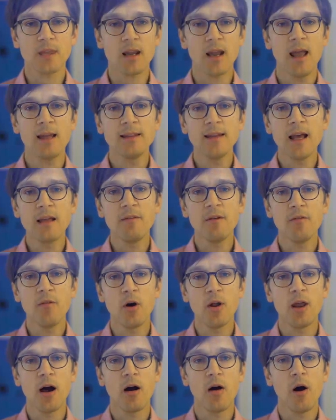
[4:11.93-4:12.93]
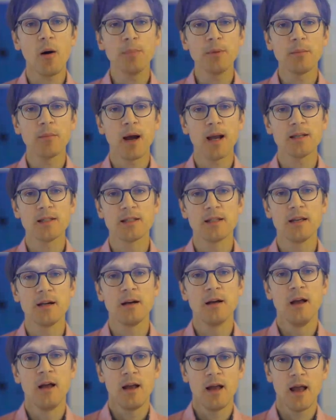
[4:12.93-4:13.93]
And then we want to optimize the
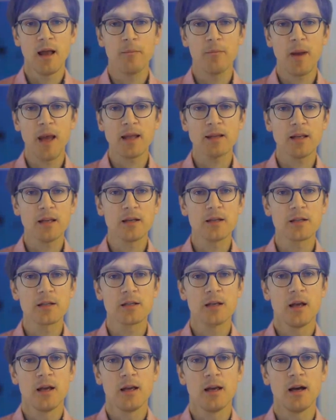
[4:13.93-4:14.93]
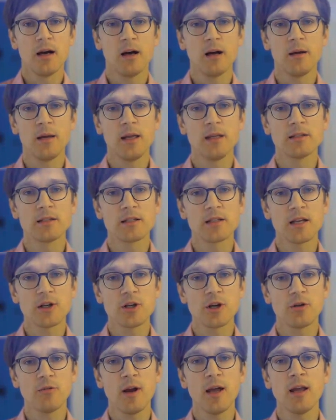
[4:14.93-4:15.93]
embeddings Uh, in
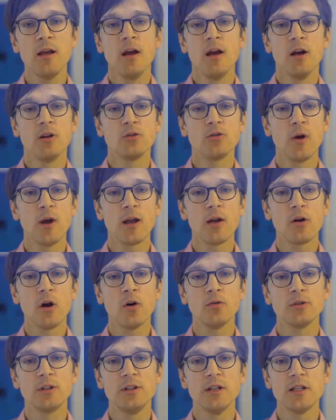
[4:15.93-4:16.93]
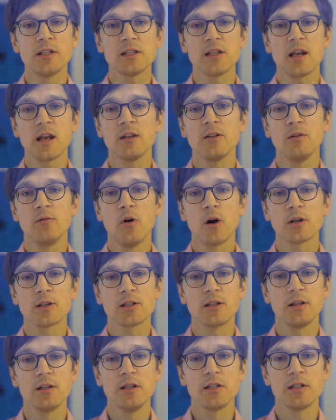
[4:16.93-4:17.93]
such a way to encode these random walk
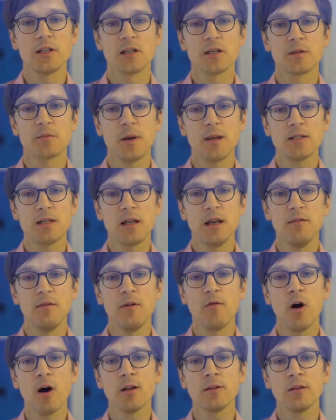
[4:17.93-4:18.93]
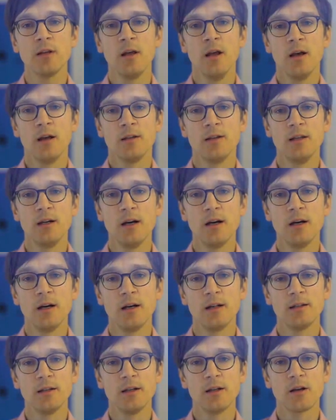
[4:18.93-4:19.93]
statistics. Basically, we want the,
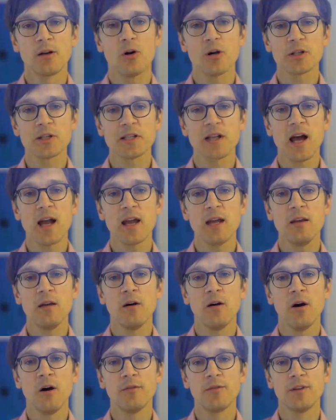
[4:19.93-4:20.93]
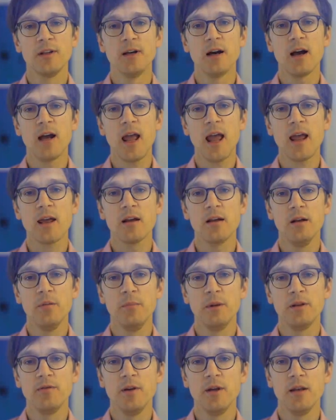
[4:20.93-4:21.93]
the cosine of the angle
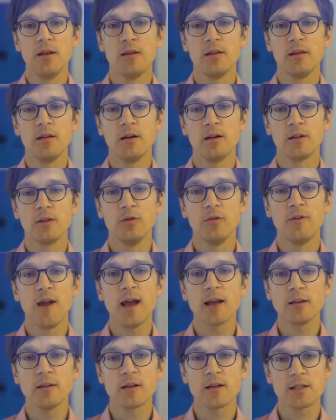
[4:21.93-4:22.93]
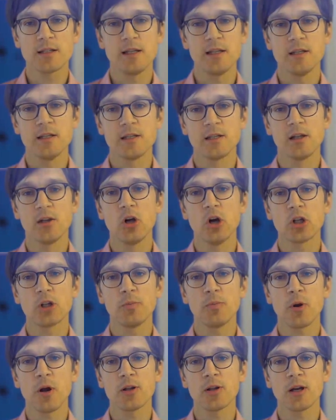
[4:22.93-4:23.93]
between the two vectors, this is the dot
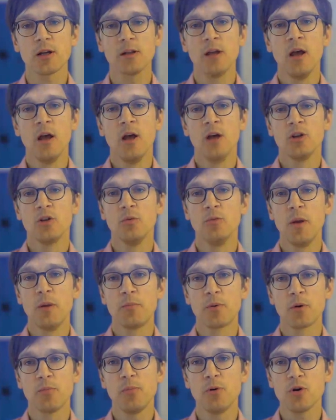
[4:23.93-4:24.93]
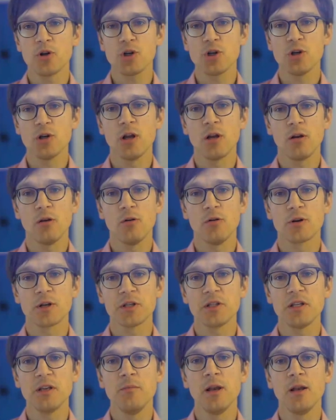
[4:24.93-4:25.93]
product, to be proportional or
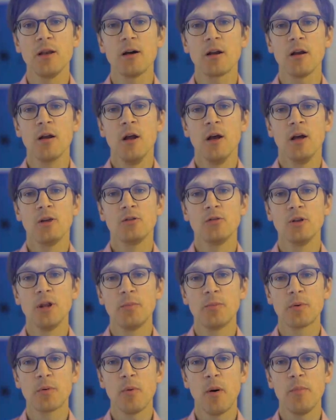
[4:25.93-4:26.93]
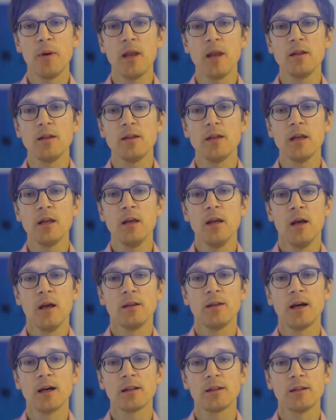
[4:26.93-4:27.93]
similar to the probability
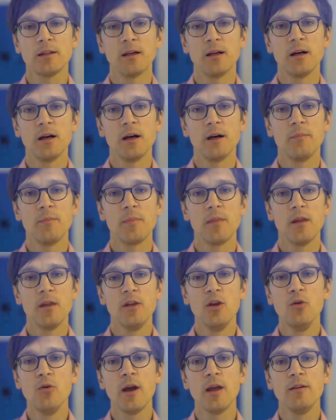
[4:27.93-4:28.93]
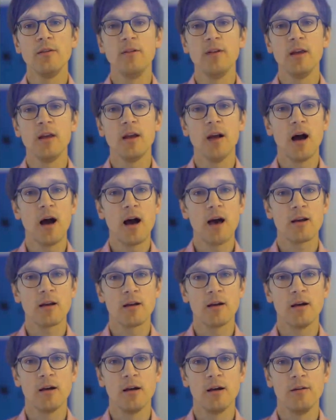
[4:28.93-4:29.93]
that uh, u and v are
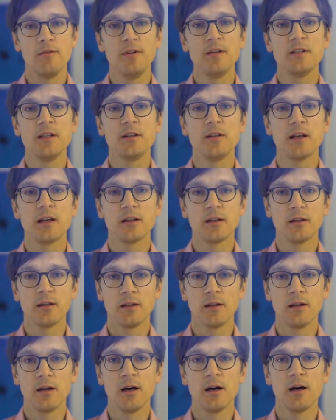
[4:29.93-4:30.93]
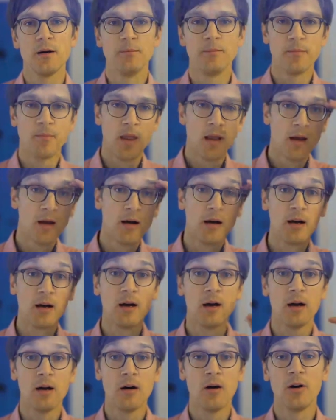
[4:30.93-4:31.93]
uh, visited um,
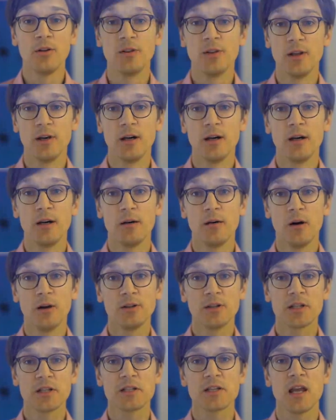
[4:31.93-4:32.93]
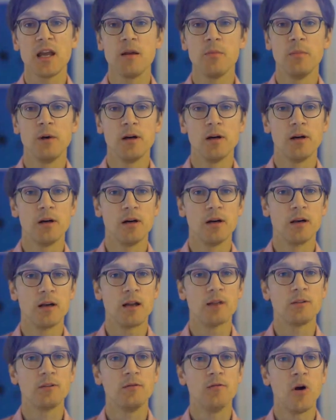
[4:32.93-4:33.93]
uh, on, the, on the same uh,
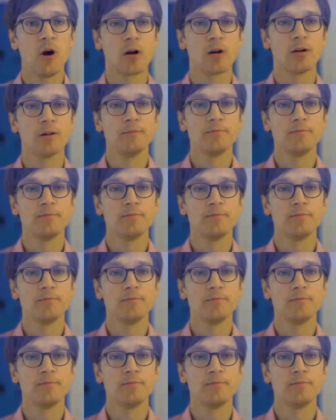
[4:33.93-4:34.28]
random walk.